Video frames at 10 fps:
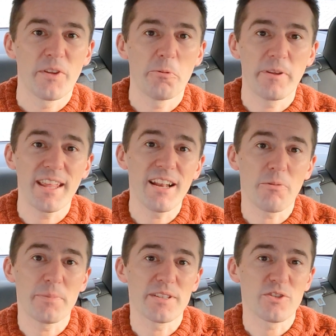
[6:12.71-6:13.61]
And with
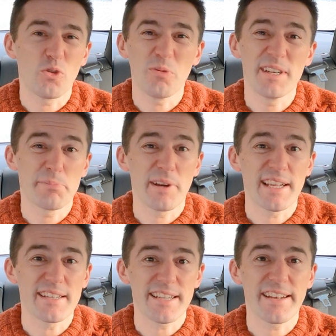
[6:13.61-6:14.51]
Elon Musk always
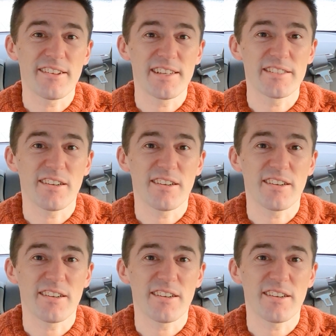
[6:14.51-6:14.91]
breaking deadlines,